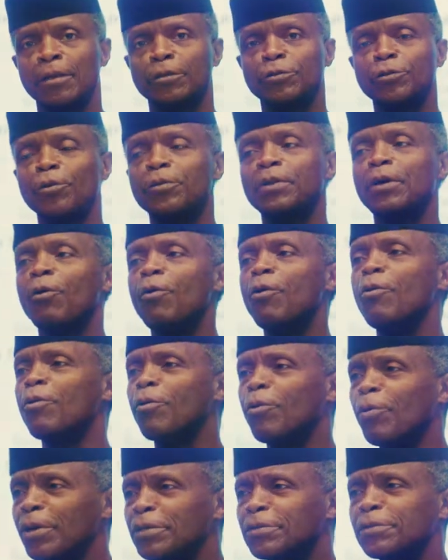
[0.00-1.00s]
So the whole
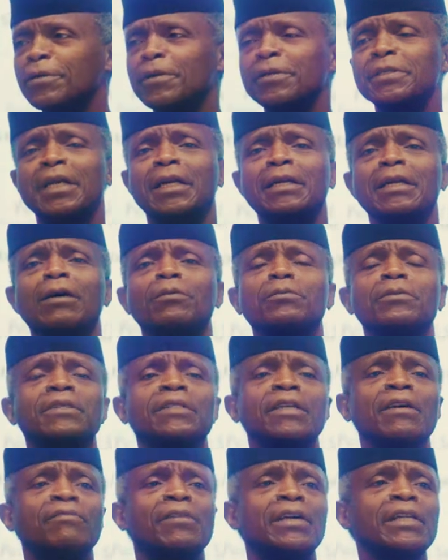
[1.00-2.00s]
questions around
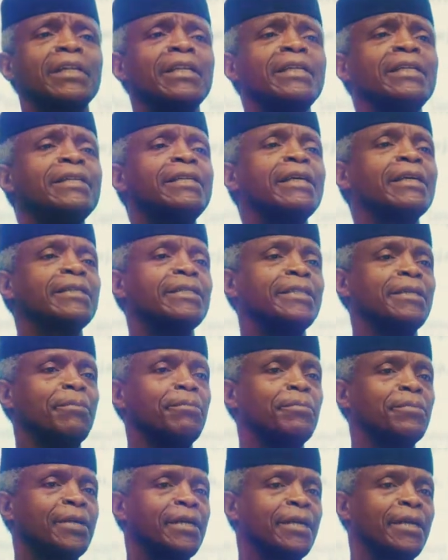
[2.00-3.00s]
servant leadership
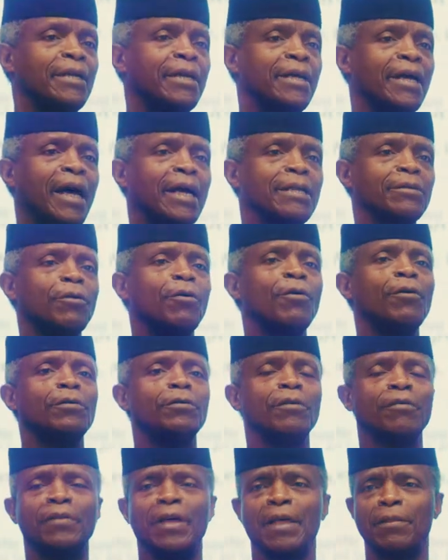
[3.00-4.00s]
and
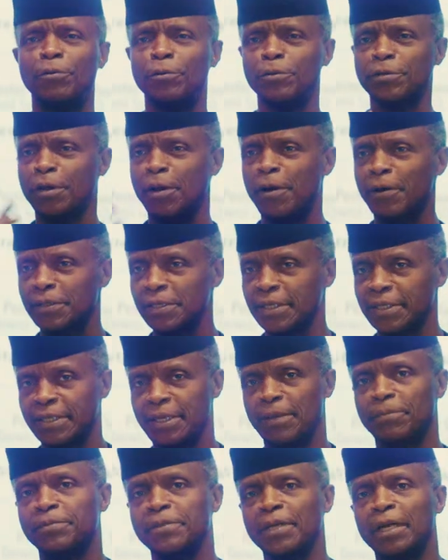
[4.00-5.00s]
all of that, those
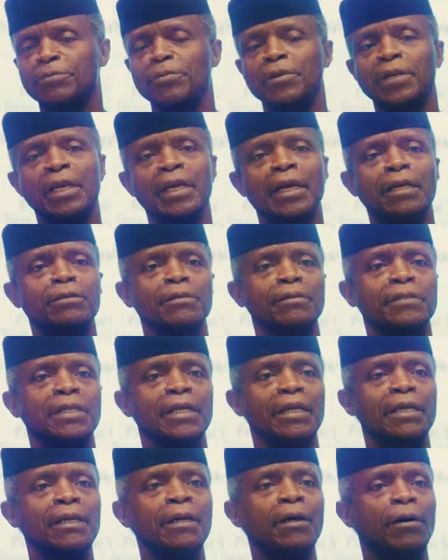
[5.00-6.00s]
concepts that we hear
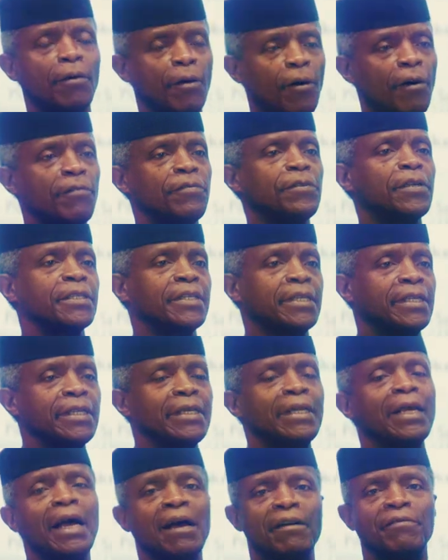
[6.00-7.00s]
today,
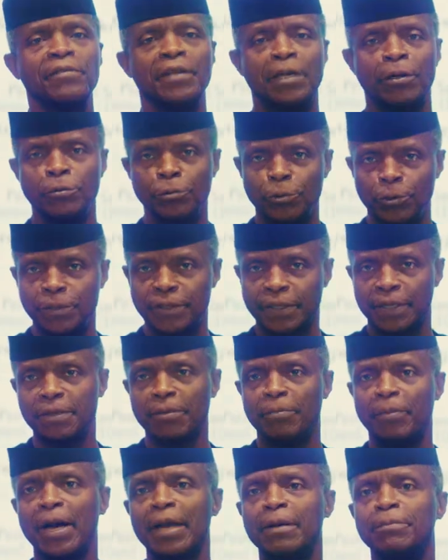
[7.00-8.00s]
obviously have their roots in
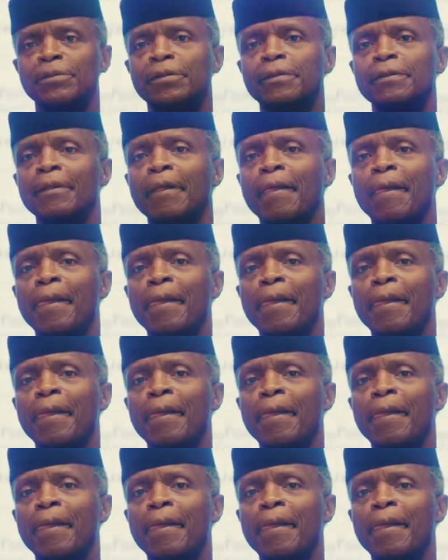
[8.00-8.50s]
the Bible.